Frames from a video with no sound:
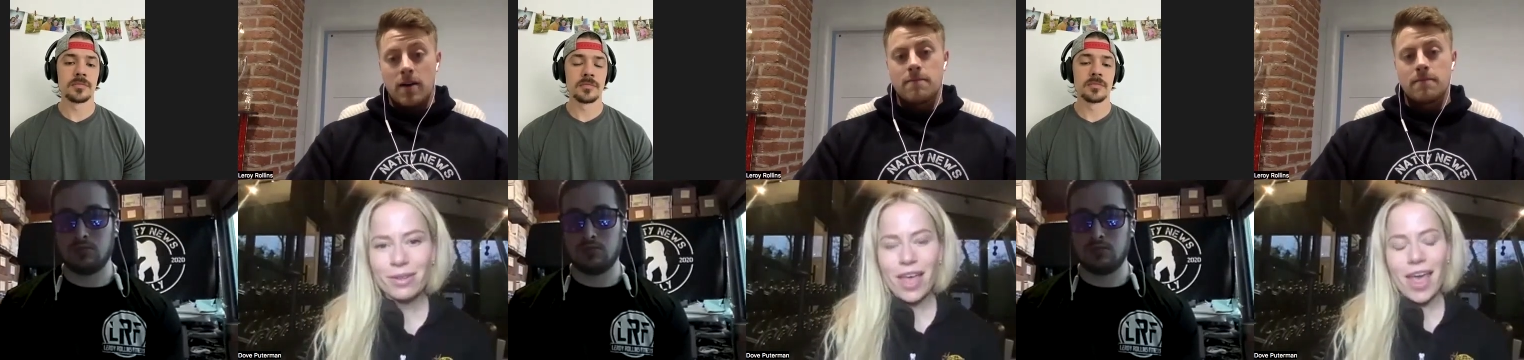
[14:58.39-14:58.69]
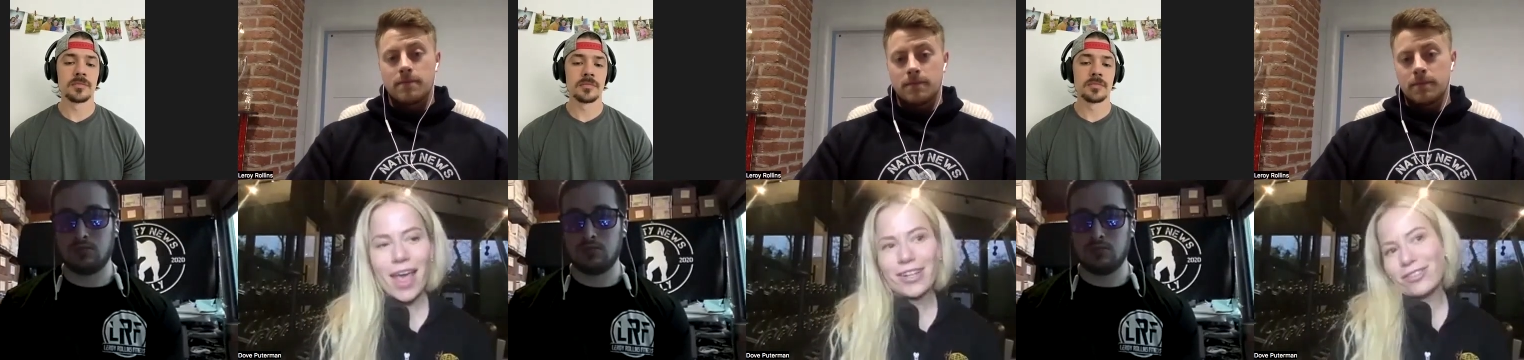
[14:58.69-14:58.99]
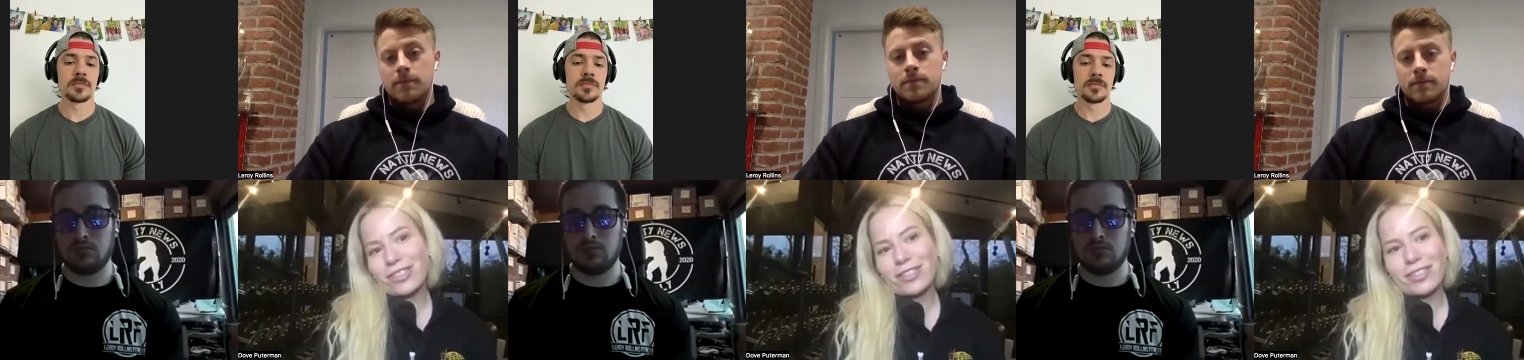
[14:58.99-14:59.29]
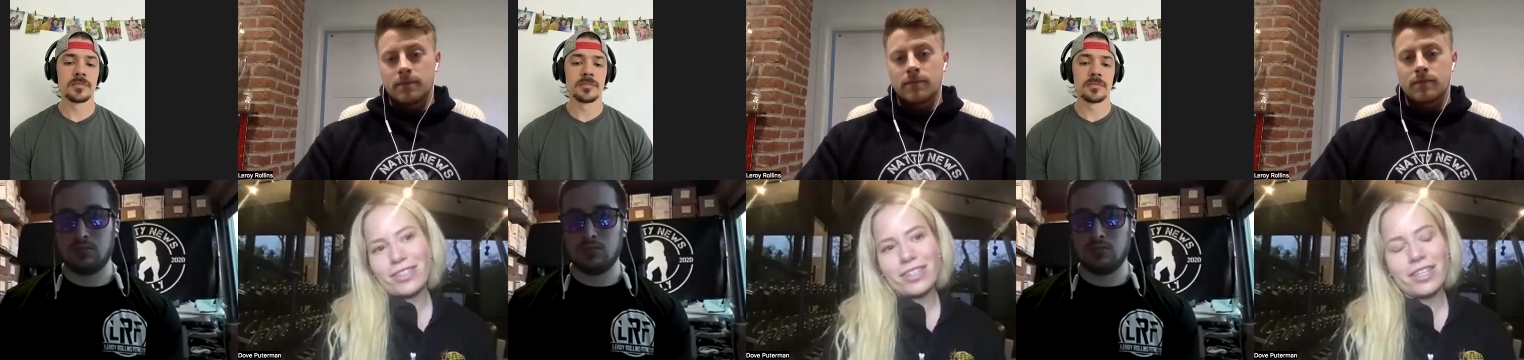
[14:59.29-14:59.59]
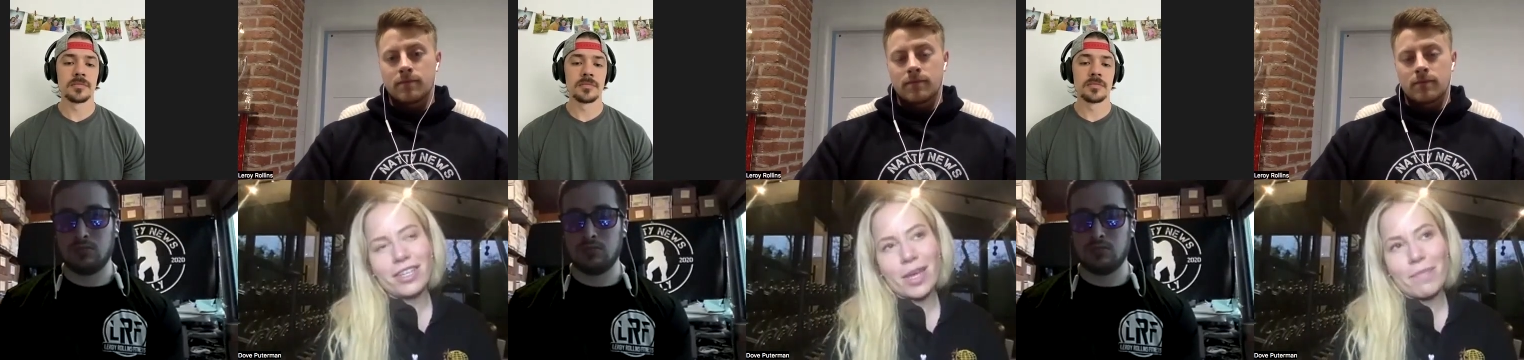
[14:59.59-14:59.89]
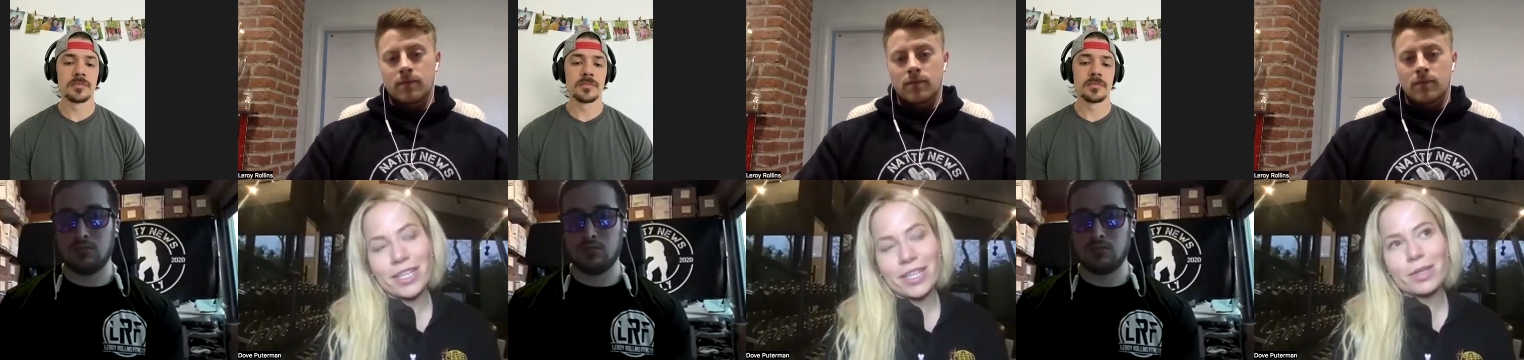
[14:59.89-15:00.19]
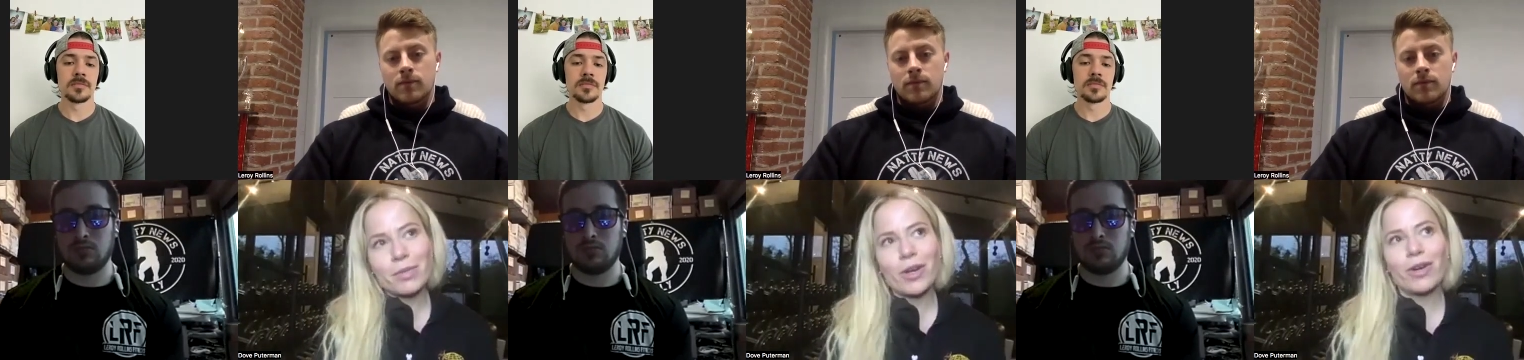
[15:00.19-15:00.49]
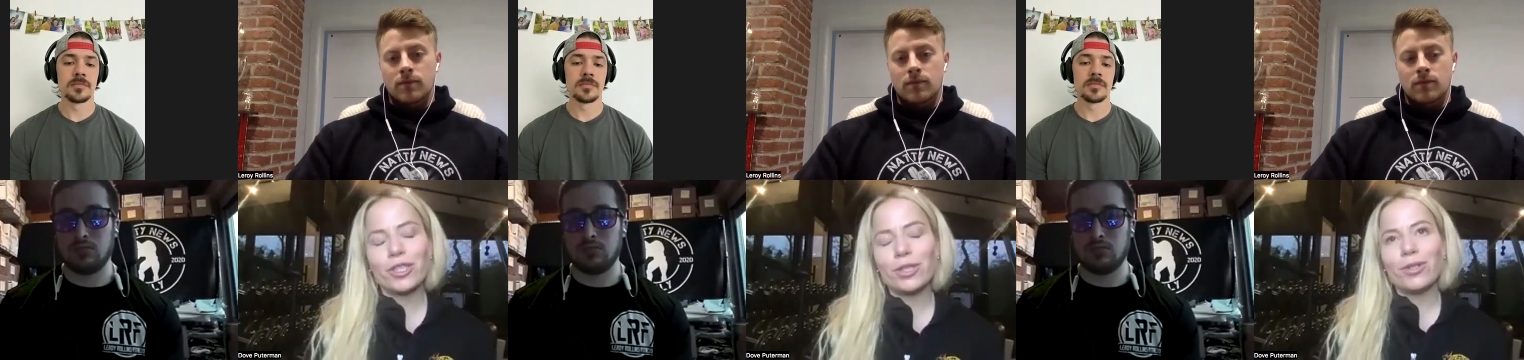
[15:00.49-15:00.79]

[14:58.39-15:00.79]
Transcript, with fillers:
Speaker 1: Yep. And it pisses me off too a